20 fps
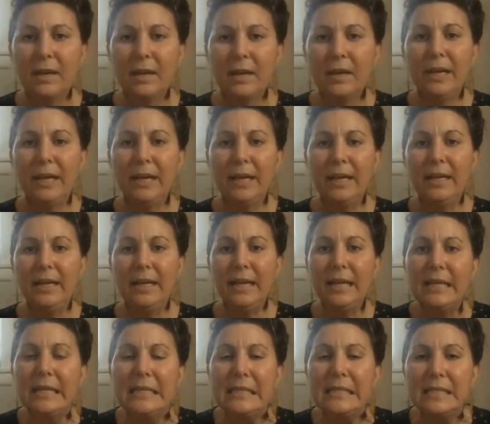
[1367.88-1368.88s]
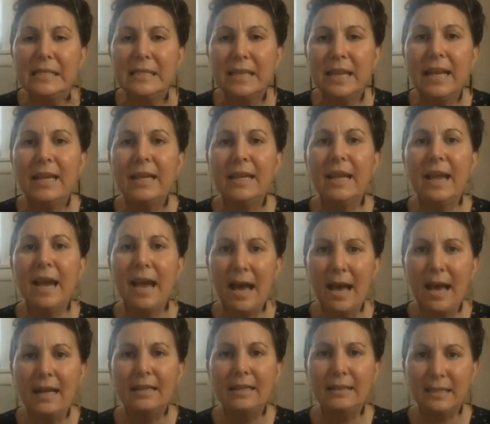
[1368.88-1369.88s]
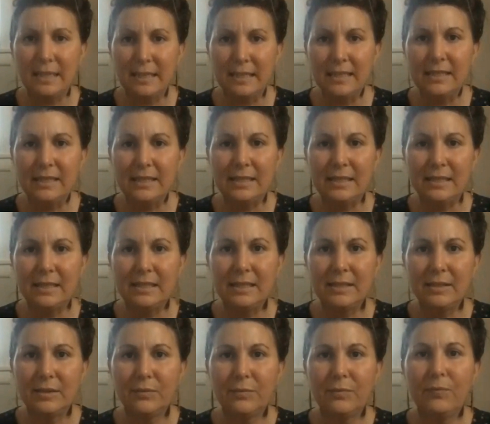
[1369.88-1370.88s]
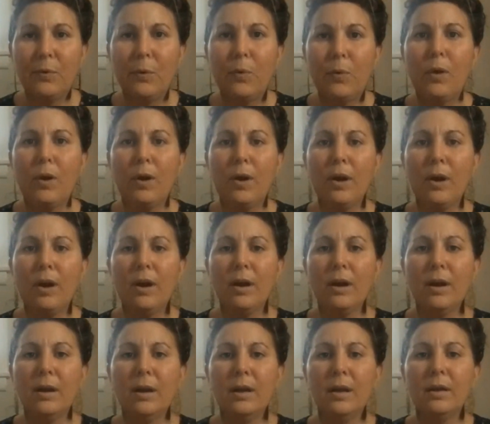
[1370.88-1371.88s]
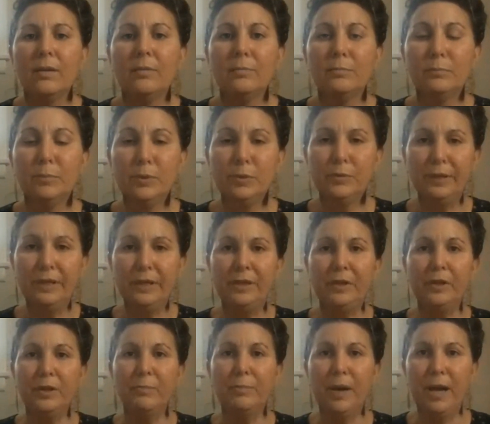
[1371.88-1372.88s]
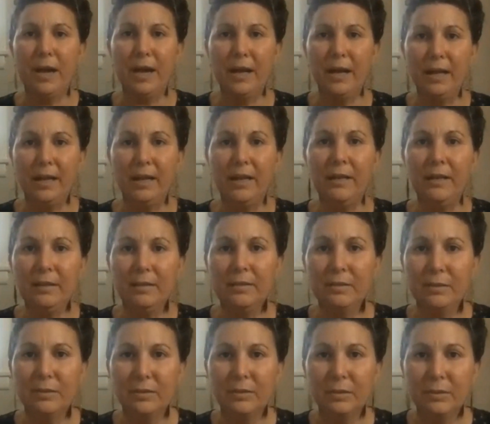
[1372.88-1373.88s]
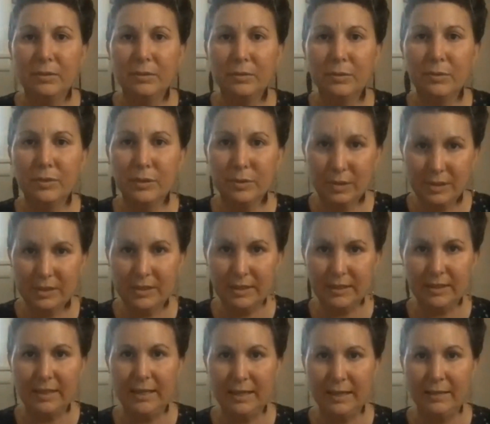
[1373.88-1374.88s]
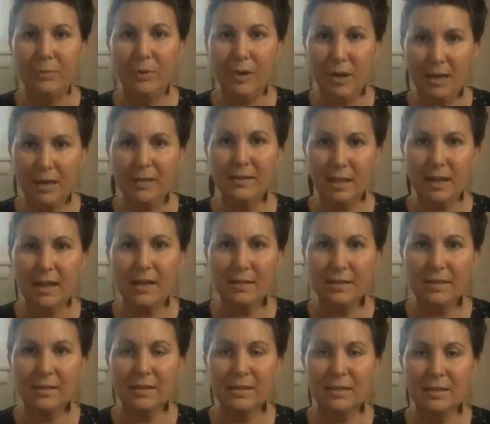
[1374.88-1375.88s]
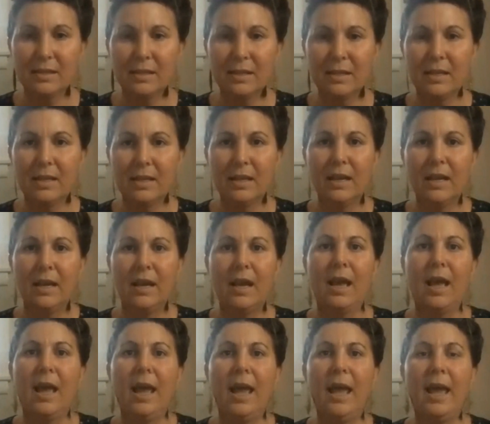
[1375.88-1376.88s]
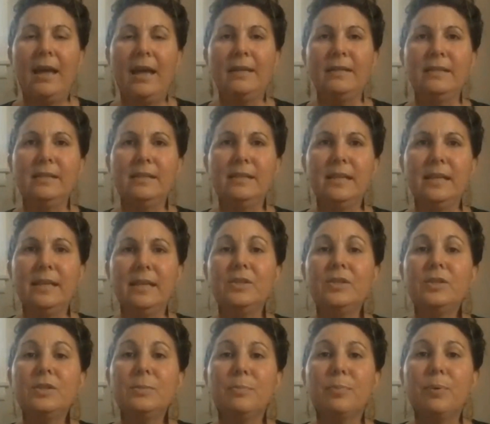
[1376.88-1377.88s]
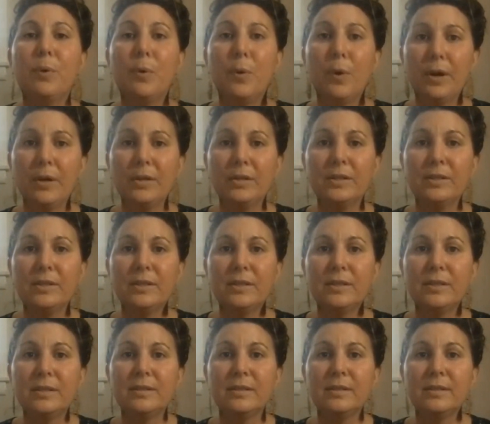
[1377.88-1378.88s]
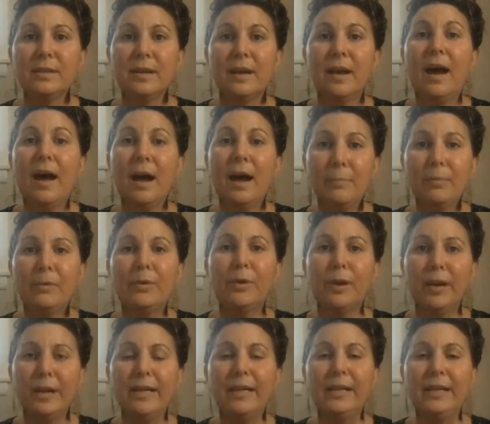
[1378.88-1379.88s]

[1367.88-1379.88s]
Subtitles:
but it is a catalyst for moving your body through the crystallining process. And it supports upgrading